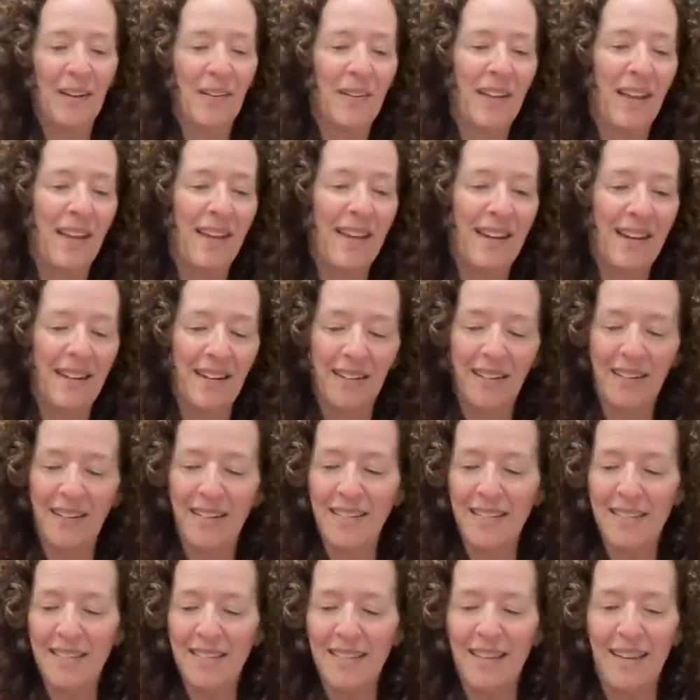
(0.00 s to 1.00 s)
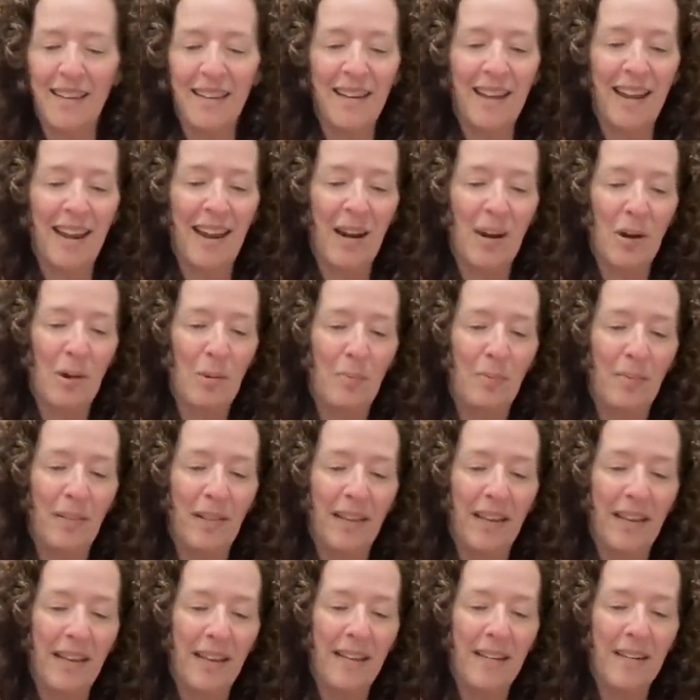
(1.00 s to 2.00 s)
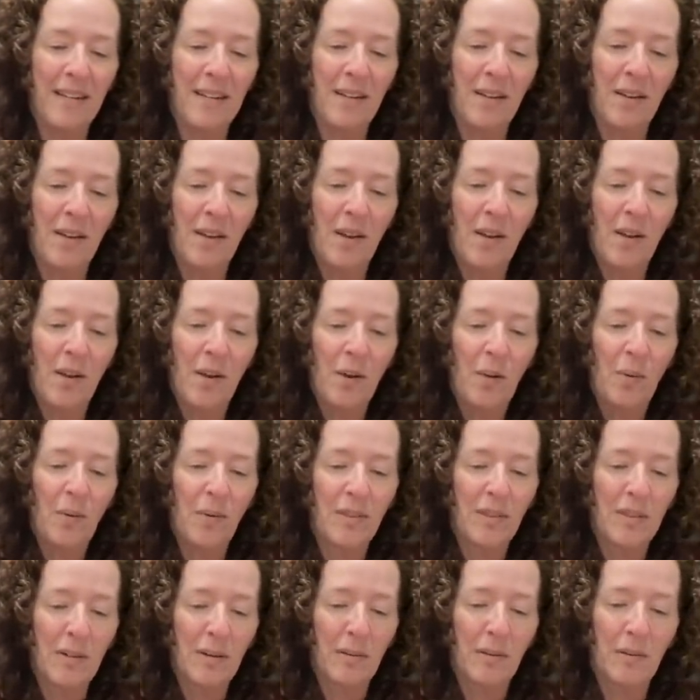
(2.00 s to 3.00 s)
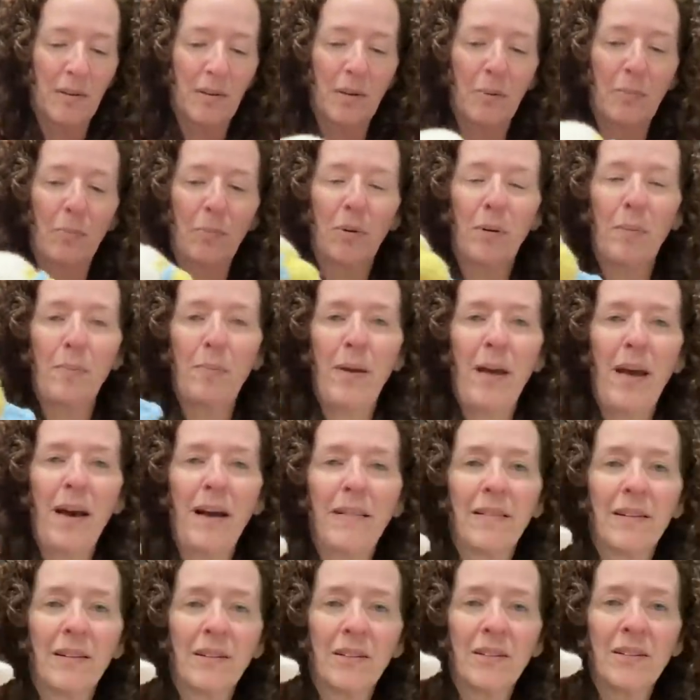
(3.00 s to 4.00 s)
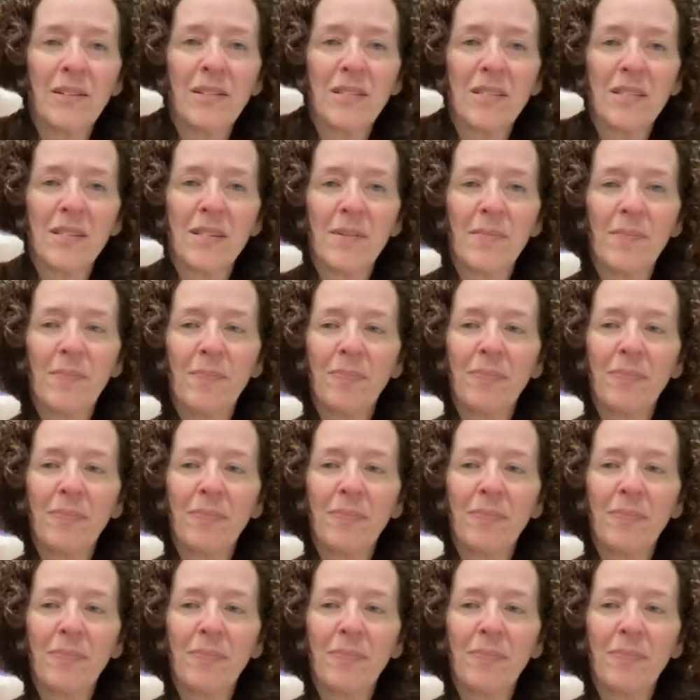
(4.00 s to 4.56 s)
Okay, here is an airplane with the little propellers.